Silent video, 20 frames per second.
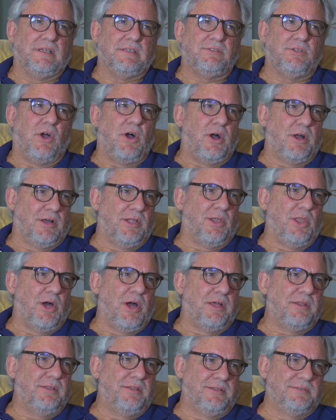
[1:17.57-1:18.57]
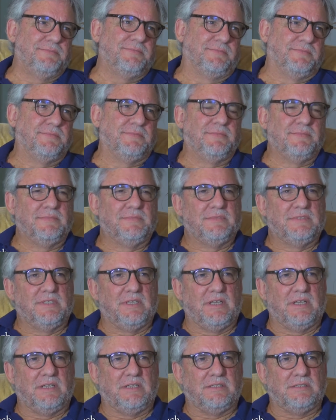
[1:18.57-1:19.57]
talk a lot.
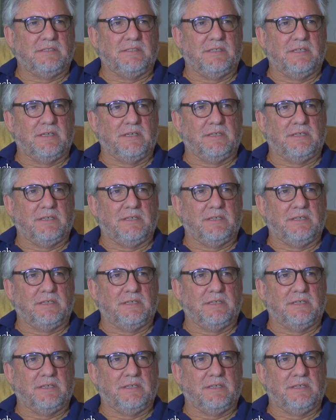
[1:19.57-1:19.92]
And